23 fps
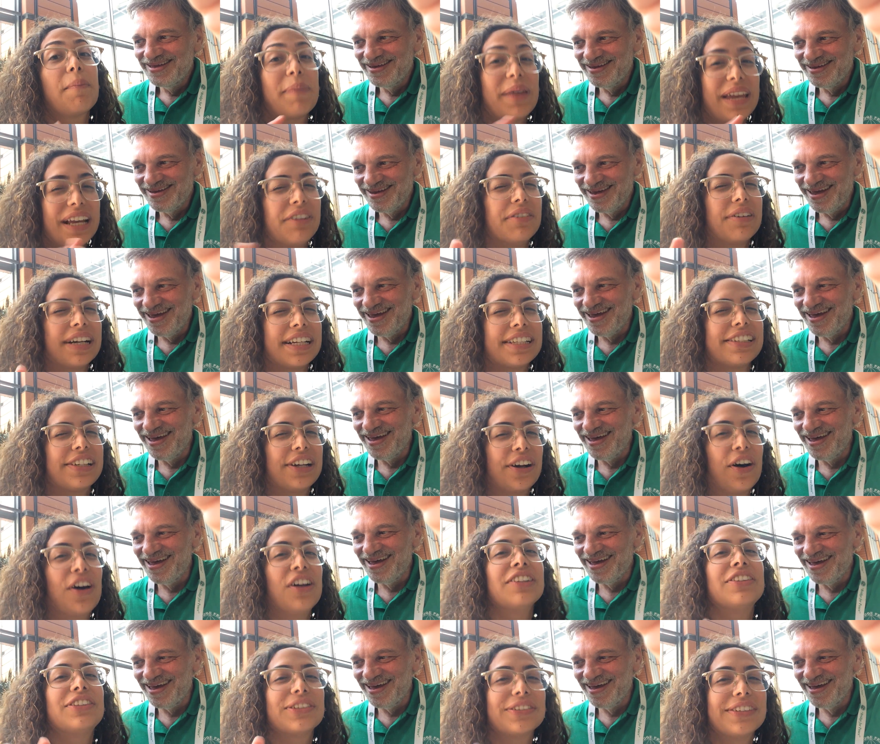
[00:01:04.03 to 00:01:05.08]
Speaker 1: a big
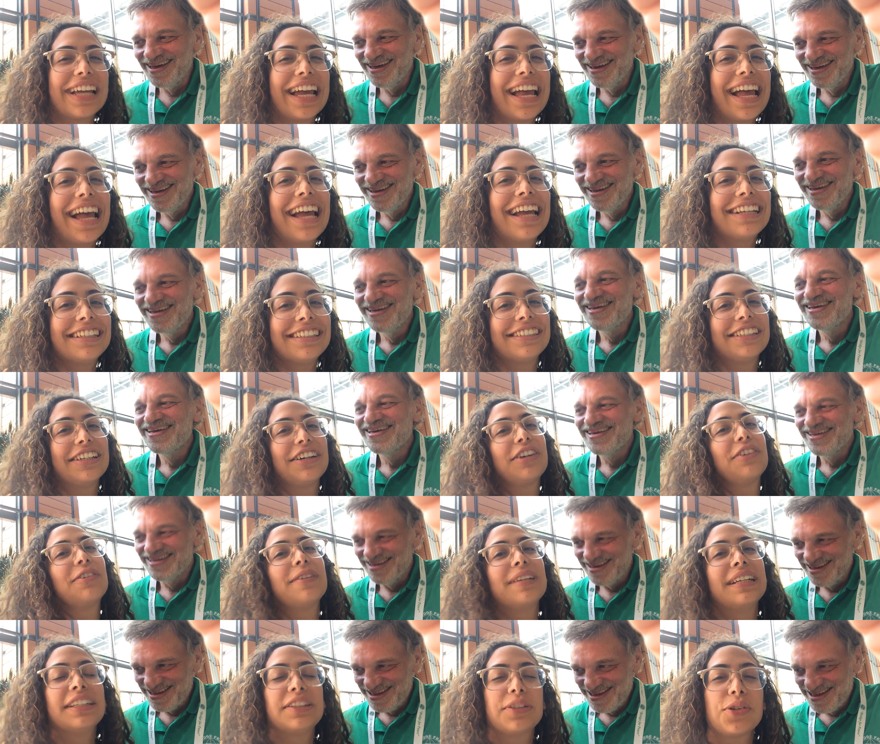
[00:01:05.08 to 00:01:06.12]
restaurant today,
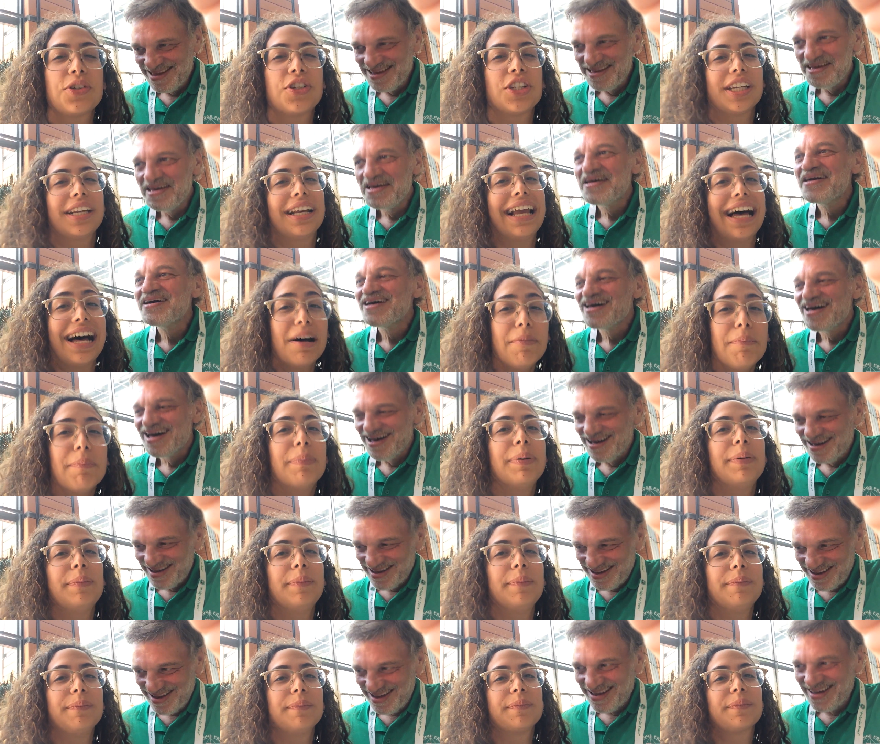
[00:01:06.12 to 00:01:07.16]
so we need to chill up.
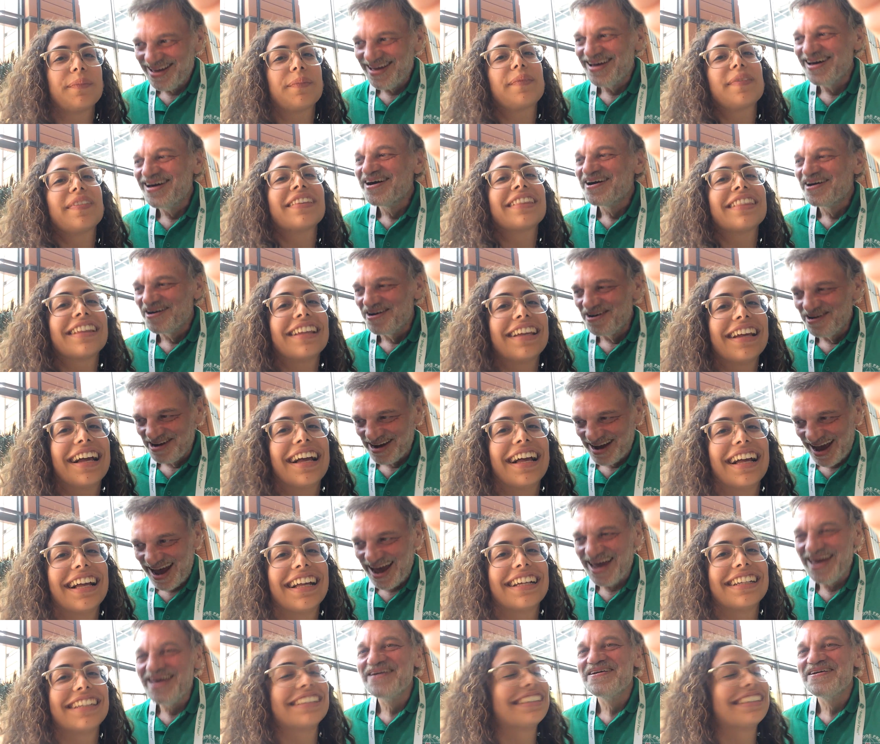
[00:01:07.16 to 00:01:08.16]
Okay.